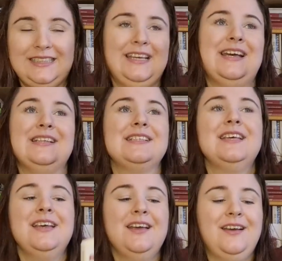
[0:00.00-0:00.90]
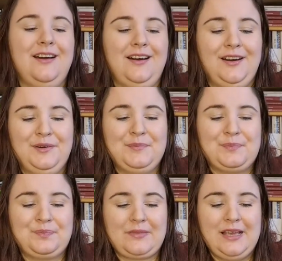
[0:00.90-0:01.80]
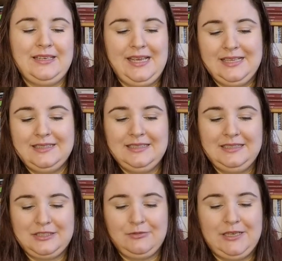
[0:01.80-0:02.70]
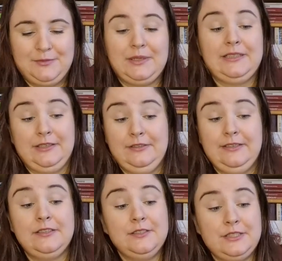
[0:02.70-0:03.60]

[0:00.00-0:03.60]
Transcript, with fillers: that he has, um, and the ending is quite spectacular.